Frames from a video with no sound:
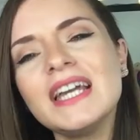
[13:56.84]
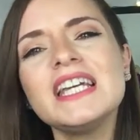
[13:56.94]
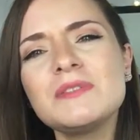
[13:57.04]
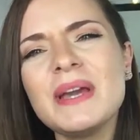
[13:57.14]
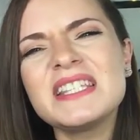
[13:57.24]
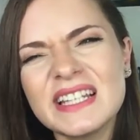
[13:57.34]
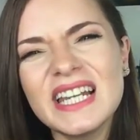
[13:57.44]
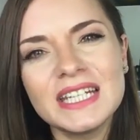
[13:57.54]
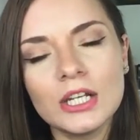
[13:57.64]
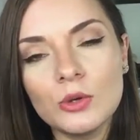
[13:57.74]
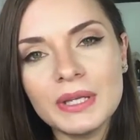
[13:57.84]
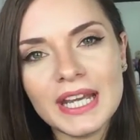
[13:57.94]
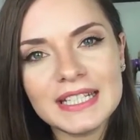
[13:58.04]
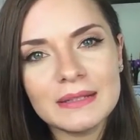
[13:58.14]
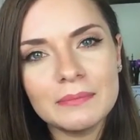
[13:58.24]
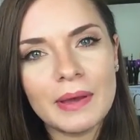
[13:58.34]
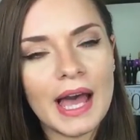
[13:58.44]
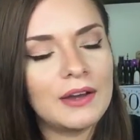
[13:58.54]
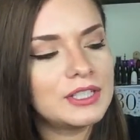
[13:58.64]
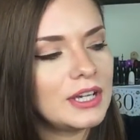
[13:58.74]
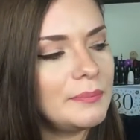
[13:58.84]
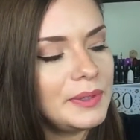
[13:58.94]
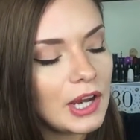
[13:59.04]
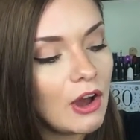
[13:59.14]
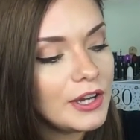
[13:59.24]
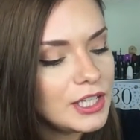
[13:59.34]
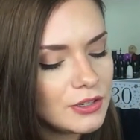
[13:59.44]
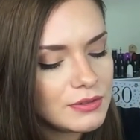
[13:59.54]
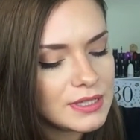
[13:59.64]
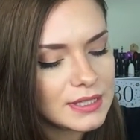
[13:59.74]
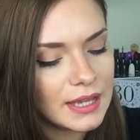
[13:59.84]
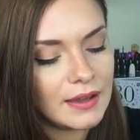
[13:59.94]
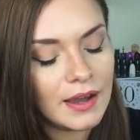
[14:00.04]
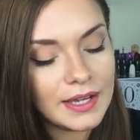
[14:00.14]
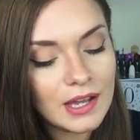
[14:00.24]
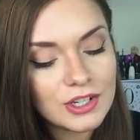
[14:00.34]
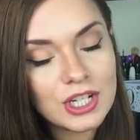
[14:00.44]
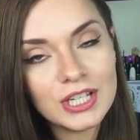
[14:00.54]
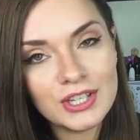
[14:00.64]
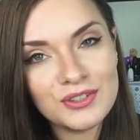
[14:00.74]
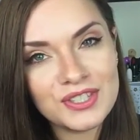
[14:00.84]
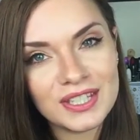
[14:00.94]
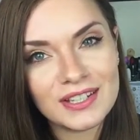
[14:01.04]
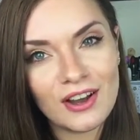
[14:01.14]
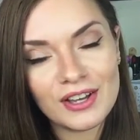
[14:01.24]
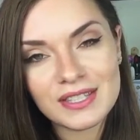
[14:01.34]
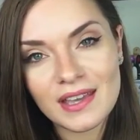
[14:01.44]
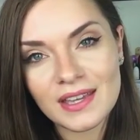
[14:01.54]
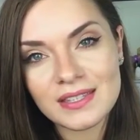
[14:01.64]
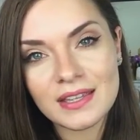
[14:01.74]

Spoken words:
It's basically an illuminating powder, but I used it. I actually used it, guys, as